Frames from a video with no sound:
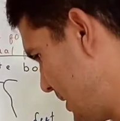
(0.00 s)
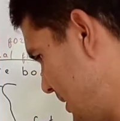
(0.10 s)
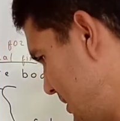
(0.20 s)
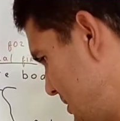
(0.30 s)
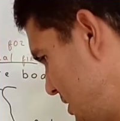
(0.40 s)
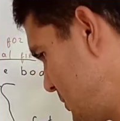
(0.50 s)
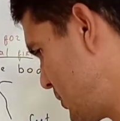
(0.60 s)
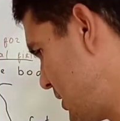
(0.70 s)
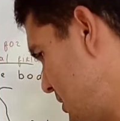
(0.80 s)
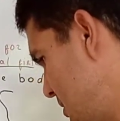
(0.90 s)
this
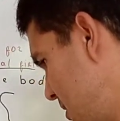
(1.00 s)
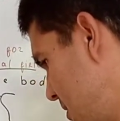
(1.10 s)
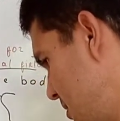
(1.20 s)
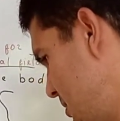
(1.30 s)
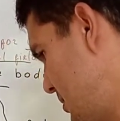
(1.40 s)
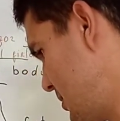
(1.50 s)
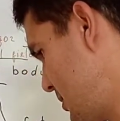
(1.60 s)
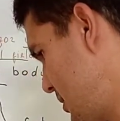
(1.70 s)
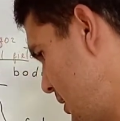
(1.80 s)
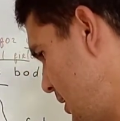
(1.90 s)
part,
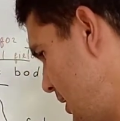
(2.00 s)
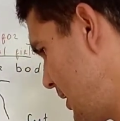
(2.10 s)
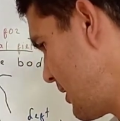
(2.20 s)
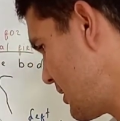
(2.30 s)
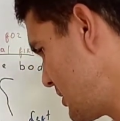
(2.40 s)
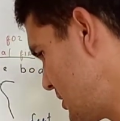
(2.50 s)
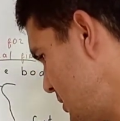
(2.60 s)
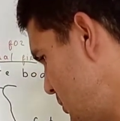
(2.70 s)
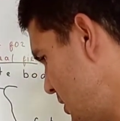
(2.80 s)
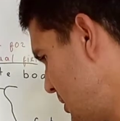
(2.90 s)
and this
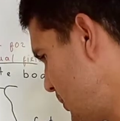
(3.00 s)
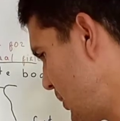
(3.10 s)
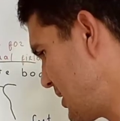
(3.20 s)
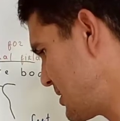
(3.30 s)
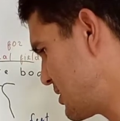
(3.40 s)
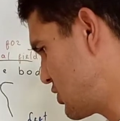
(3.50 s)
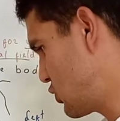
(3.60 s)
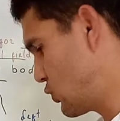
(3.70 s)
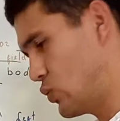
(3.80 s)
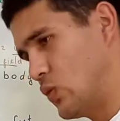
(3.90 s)
part passed
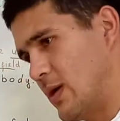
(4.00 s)
through